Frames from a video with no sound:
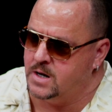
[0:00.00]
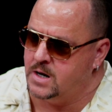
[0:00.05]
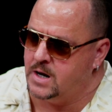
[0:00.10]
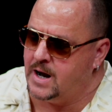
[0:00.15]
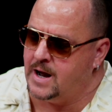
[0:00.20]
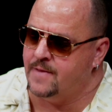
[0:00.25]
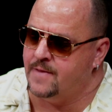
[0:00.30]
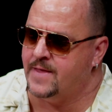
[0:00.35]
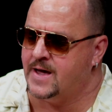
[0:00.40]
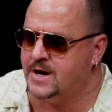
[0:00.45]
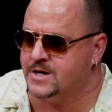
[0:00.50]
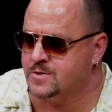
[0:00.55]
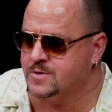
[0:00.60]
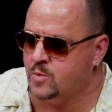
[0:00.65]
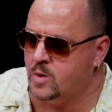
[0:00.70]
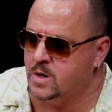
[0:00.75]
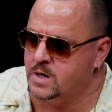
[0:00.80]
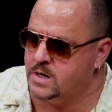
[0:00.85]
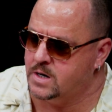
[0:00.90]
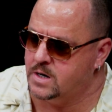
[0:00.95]
And that's
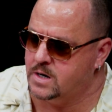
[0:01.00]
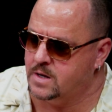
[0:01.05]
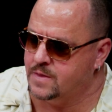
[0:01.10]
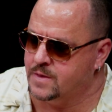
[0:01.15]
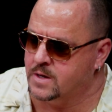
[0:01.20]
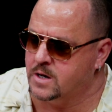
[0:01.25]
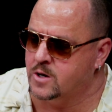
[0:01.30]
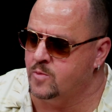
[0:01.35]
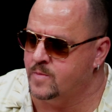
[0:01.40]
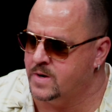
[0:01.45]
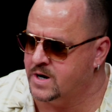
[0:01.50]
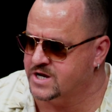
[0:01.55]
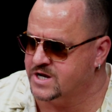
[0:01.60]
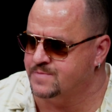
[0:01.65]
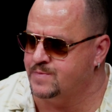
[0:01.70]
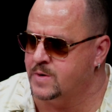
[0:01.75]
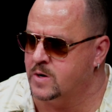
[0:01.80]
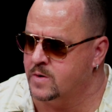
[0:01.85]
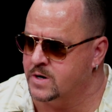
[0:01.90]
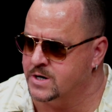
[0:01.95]
what the human
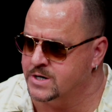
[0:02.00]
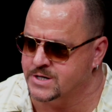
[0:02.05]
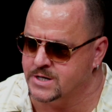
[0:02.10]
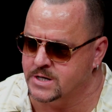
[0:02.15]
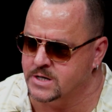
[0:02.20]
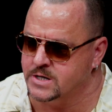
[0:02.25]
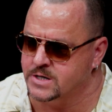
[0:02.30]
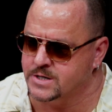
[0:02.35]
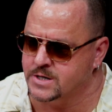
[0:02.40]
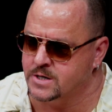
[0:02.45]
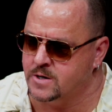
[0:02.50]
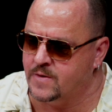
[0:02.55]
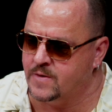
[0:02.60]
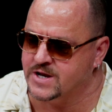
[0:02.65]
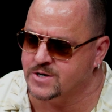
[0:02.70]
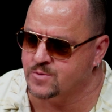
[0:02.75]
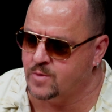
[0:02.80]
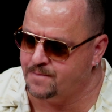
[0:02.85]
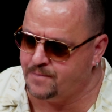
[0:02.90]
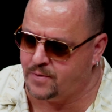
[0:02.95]
experience is.
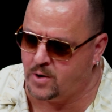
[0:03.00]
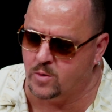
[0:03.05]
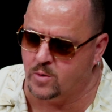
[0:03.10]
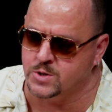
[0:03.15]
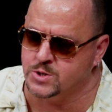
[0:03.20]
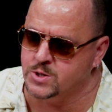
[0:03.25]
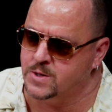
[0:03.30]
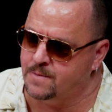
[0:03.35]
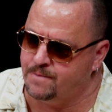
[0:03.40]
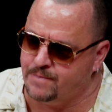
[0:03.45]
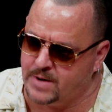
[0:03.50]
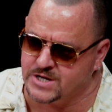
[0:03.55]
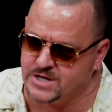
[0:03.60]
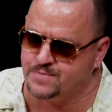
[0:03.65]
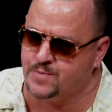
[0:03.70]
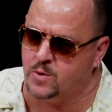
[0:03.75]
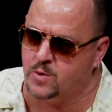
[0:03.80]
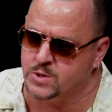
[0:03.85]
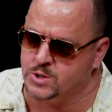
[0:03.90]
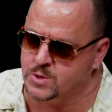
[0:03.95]
That's what poetry, the best
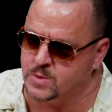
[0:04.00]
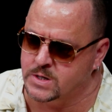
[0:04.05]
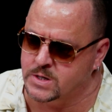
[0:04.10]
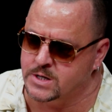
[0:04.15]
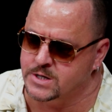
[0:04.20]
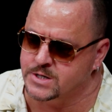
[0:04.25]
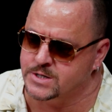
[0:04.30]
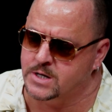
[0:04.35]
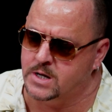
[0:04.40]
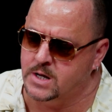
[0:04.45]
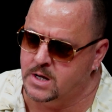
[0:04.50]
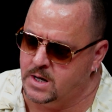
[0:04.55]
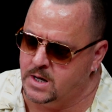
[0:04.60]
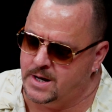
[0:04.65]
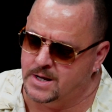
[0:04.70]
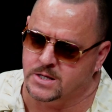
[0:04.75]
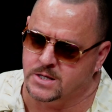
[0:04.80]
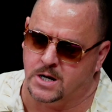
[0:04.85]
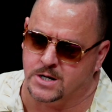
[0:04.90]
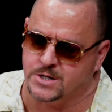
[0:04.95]
poetry is.
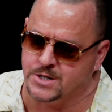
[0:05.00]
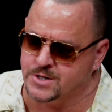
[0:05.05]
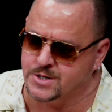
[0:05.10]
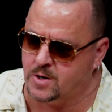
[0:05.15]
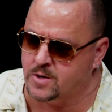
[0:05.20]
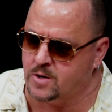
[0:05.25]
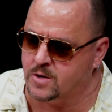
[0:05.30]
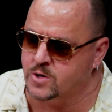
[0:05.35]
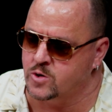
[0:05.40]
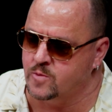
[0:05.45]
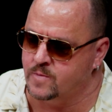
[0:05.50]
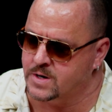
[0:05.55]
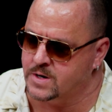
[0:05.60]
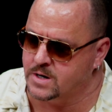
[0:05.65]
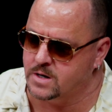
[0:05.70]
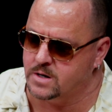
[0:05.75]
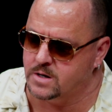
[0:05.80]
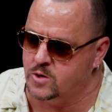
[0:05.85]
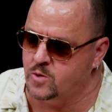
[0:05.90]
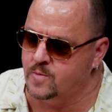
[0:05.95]
It touches on our human
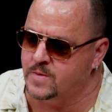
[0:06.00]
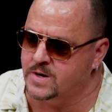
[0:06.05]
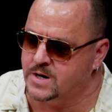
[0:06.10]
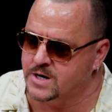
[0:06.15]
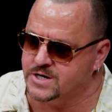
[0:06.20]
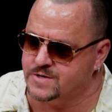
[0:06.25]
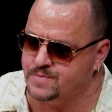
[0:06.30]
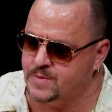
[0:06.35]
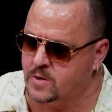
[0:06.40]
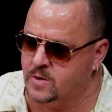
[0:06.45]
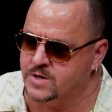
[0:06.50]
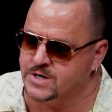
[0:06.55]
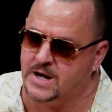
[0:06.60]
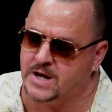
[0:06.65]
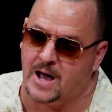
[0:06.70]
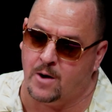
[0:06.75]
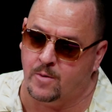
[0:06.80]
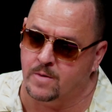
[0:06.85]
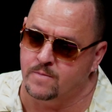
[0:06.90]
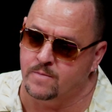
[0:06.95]
experience and
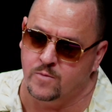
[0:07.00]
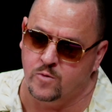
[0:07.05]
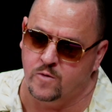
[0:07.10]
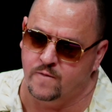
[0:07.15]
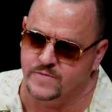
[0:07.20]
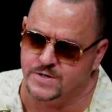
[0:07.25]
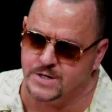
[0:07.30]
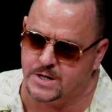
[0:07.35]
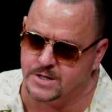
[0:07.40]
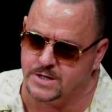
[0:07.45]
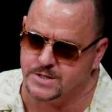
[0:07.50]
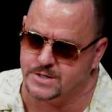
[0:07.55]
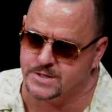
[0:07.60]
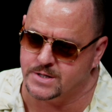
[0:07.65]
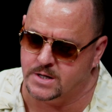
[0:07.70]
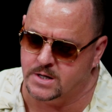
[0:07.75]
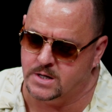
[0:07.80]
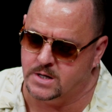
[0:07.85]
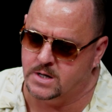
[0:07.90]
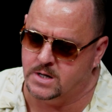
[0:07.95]
how it moves us.
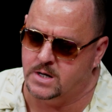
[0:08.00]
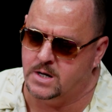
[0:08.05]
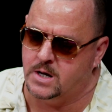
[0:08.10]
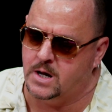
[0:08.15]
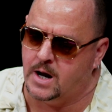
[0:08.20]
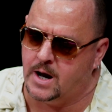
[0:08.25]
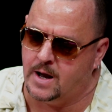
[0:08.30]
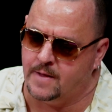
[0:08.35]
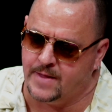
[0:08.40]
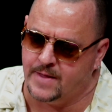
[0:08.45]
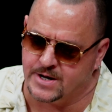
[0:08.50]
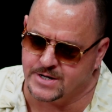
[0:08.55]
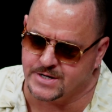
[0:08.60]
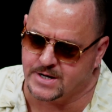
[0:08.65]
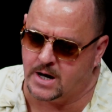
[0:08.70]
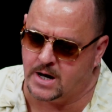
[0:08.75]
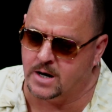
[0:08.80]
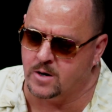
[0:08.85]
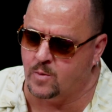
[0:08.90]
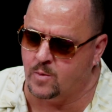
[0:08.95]
Yeah. And that's
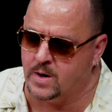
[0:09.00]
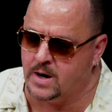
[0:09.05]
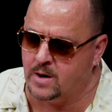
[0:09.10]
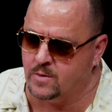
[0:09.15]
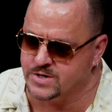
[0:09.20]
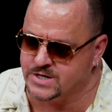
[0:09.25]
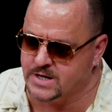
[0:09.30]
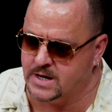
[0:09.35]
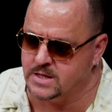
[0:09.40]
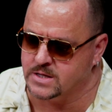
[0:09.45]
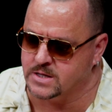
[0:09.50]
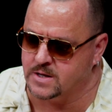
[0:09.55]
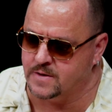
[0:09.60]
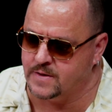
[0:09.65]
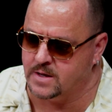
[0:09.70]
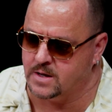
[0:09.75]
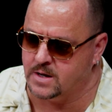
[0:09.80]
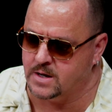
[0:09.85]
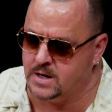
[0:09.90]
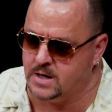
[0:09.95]
kind of what I was getting to
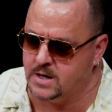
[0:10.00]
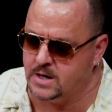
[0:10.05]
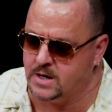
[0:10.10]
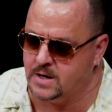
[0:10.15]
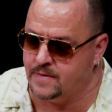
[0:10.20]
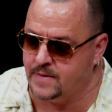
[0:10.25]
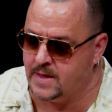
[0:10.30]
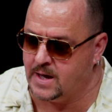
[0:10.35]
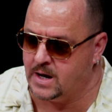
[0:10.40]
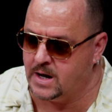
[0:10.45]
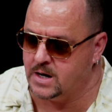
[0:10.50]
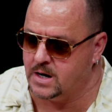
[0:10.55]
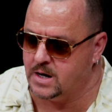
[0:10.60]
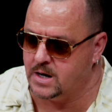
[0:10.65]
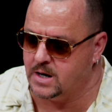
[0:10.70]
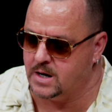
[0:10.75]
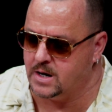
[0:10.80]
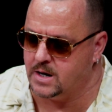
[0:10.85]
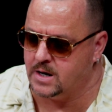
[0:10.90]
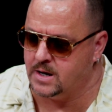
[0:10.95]
in that
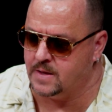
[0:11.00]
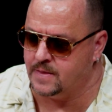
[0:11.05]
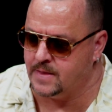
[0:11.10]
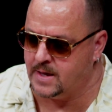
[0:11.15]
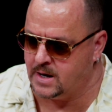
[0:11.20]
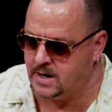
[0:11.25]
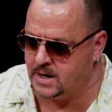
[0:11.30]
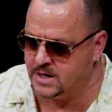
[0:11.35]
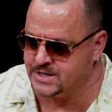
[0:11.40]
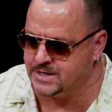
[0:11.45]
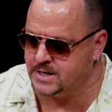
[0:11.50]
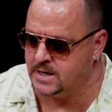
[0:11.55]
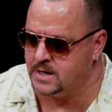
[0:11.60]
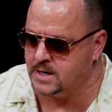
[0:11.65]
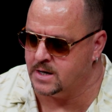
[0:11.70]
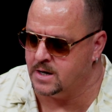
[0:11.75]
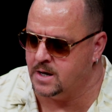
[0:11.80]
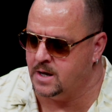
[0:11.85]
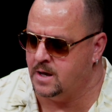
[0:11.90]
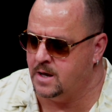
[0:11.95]
essay.
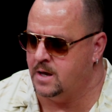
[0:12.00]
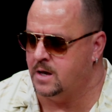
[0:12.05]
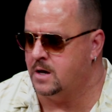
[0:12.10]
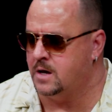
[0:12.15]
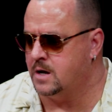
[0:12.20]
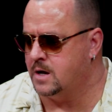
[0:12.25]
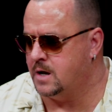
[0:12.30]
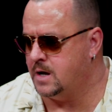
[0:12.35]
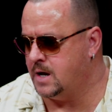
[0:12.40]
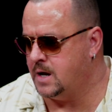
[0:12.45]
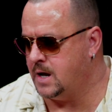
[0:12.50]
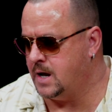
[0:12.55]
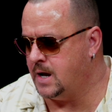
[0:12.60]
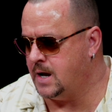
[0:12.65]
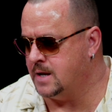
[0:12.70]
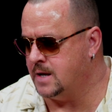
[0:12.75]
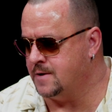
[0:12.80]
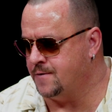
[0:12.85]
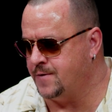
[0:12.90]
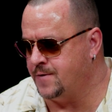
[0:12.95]

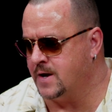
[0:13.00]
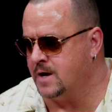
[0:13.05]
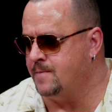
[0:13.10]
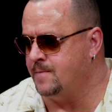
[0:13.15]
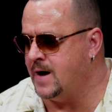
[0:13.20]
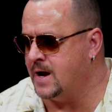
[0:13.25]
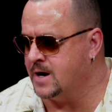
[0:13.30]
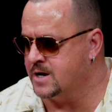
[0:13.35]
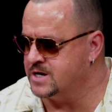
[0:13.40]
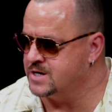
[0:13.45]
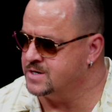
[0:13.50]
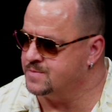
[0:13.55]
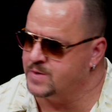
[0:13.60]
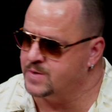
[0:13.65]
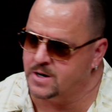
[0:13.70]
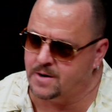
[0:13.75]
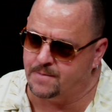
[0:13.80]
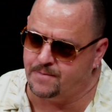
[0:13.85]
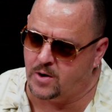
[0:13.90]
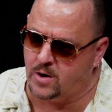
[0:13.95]
And the thing about it is, being
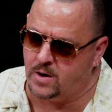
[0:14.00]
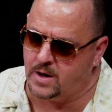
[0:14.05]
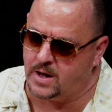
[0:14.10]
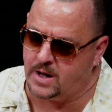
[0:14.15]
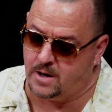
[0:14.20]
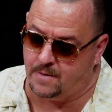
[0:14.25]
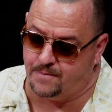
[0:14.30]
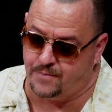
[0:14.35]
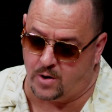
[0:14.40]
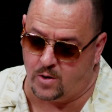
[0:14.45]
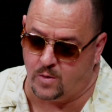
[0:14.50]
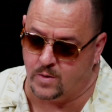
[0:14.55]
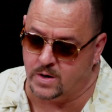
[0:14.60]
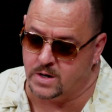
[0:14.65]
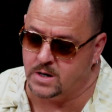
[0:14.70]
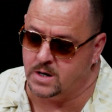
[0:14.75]
a poet,